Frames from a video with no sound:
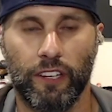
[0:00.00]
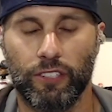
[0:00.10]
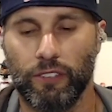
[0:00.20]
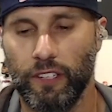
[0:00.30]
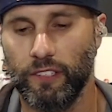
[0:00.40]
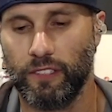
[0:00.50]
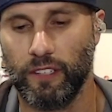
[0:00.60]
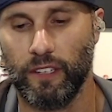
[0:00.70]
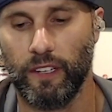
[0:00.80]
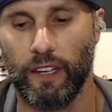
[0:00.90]
injuries,
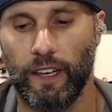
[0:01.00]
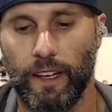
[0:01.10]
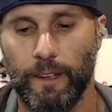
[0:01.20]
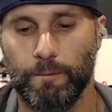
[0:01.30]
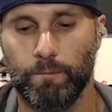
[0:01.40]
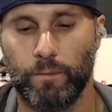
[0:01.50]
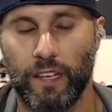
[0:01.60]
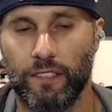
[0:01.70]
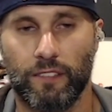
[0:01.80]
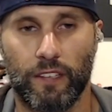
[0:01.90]
and
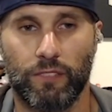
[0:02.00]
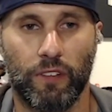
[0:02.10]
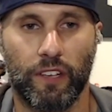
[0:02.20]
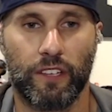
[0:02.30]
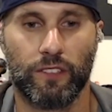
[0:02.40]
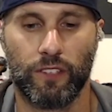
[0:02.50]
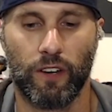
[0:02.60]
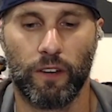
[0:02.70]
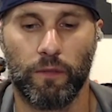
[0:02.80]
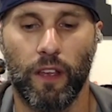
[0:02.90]
that's really a
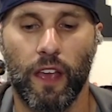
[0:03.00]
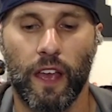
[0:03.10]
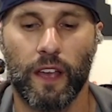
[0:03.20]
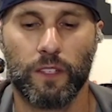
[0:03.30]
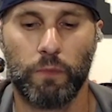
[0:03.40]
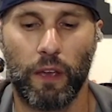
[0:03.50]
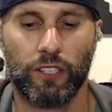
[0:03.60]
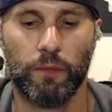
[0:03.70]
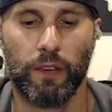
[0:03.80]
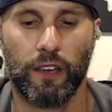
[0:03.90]
concern,
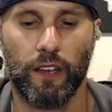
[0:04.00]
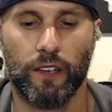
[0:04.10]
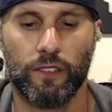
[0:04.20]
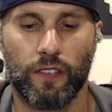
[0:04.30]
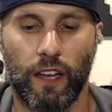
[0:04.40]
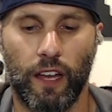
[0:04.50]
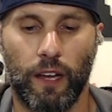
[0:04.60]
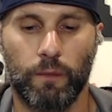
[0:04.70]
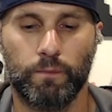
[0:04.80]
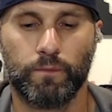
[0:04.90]
especially because
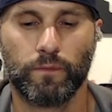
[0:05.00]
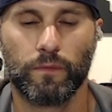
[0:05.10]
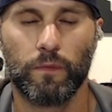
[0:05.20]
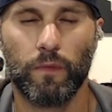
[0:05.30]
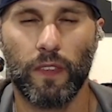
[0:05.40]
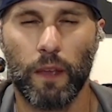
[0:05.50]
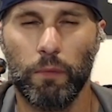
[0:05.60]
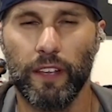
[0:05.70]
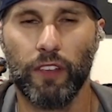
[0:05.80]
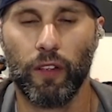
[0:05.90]
I
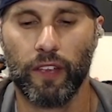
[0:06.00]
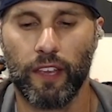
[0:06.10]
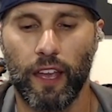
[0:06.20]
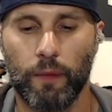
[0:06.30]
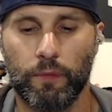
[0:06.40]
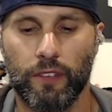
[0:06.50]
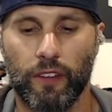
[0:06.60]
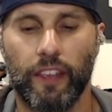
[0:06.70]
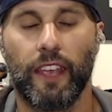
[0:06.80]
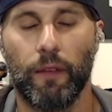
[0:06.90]
believe they kept
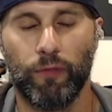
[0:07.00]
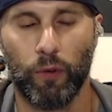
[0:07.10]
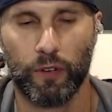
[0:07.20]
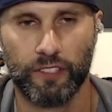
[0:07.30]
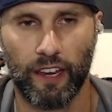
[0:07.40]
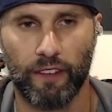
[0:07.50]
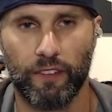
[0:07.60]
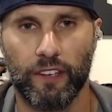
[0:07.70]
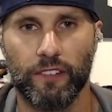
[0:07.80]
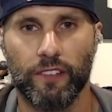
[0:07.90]
4
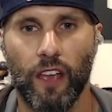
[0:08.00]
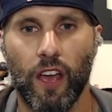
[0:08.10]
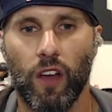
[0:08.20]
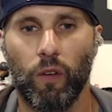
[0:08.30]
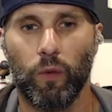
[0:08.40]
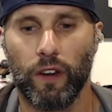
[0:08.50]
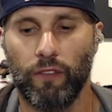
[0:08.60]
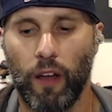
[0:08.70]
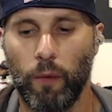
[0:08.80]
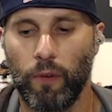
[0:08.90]
safeties. One of
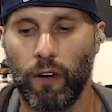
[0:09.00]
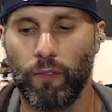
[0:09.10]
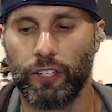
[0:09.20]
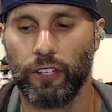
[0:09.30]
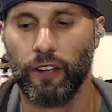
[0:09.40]
them, Richard